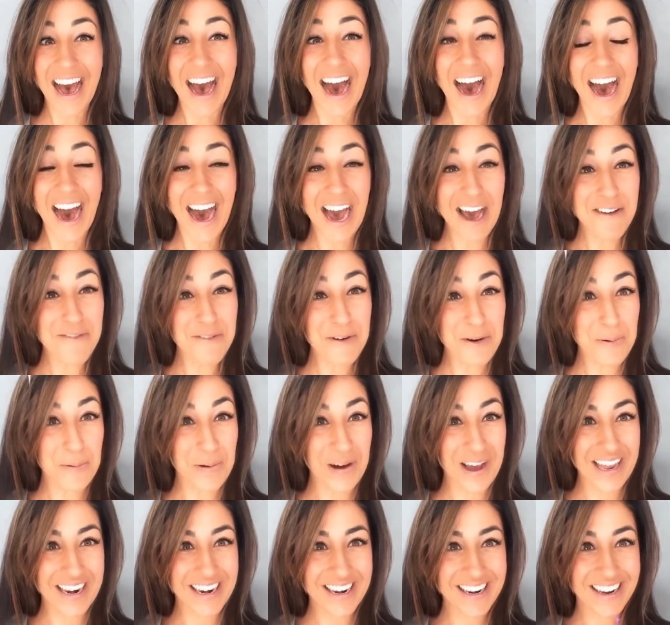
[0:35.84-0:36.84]
Hi
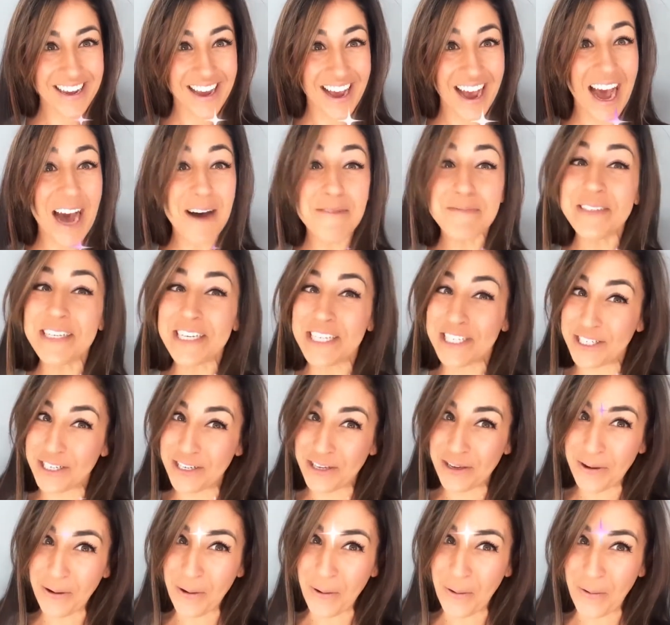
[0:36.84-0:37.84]
everyone, I'm teacher
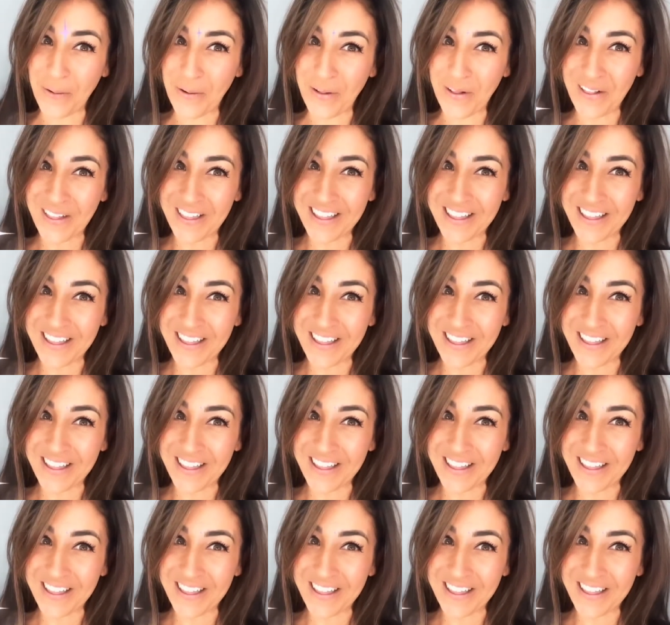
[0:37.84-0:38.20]
Nicole.